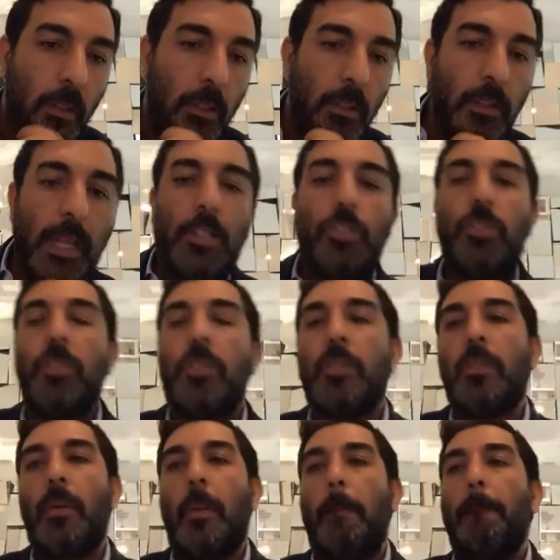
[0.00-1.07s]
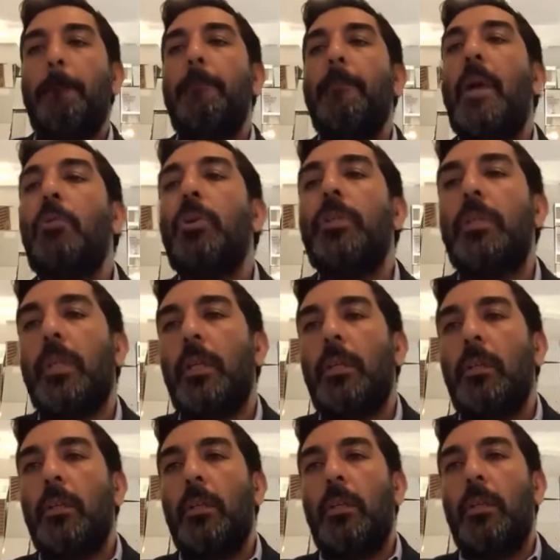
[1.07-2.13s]
not just
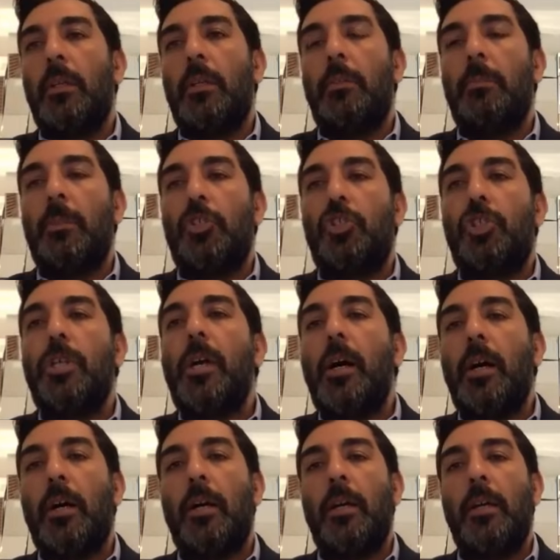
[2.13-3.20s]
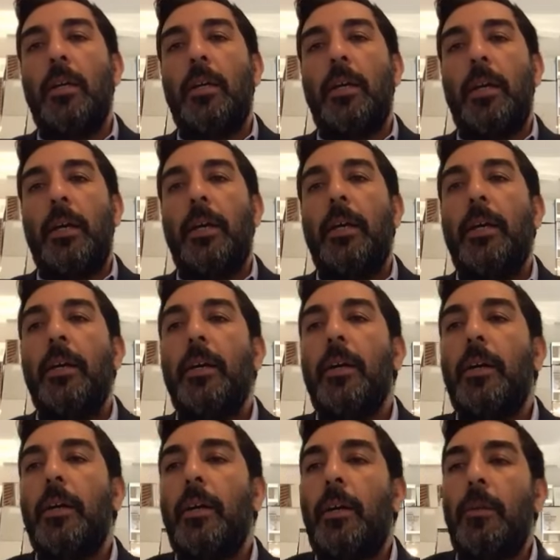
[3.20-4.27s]
meriting Mashiach
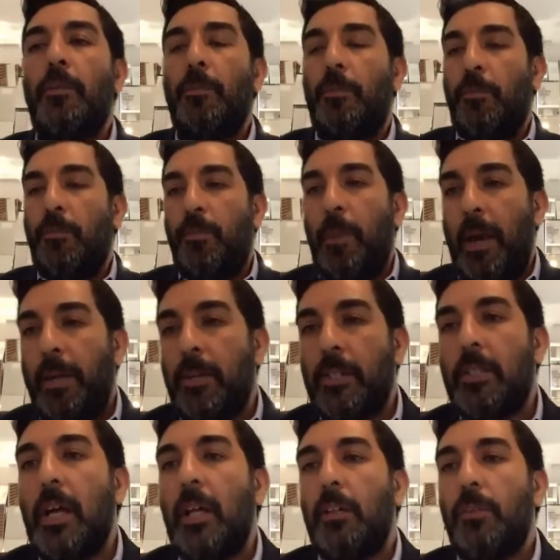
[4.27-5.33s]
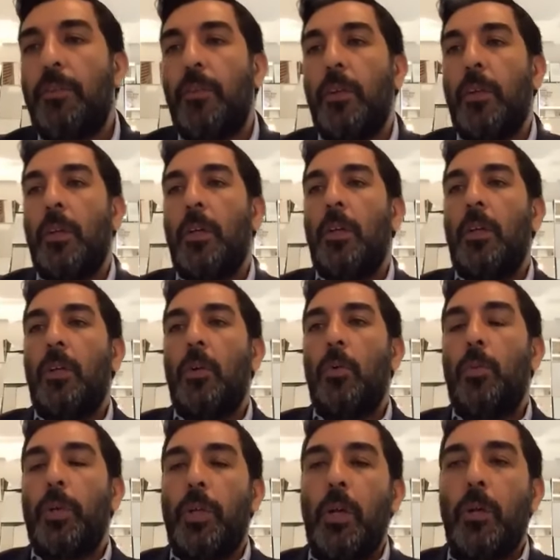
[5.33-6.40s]
uh, by yourself,
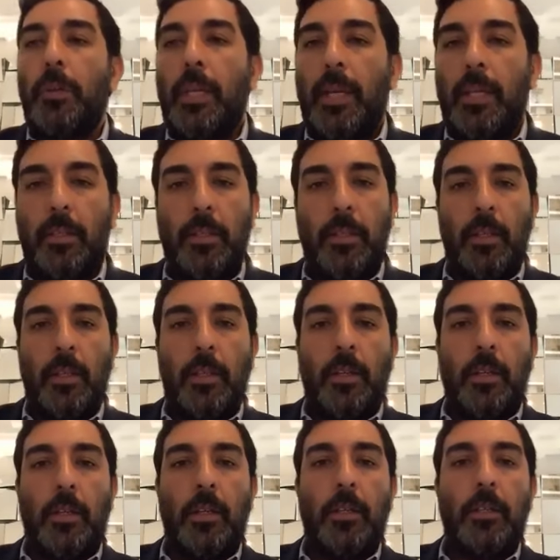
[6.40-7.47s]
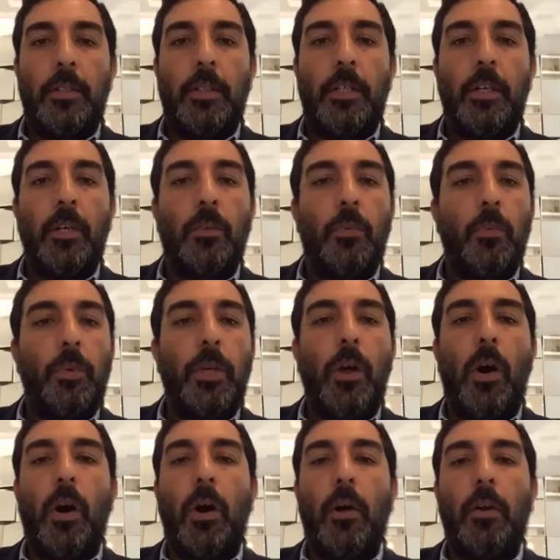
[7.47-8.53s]
we know that uh, you know we
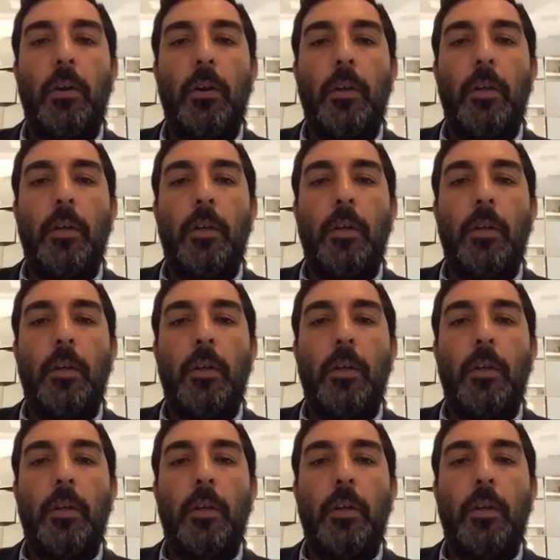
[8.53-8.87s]
are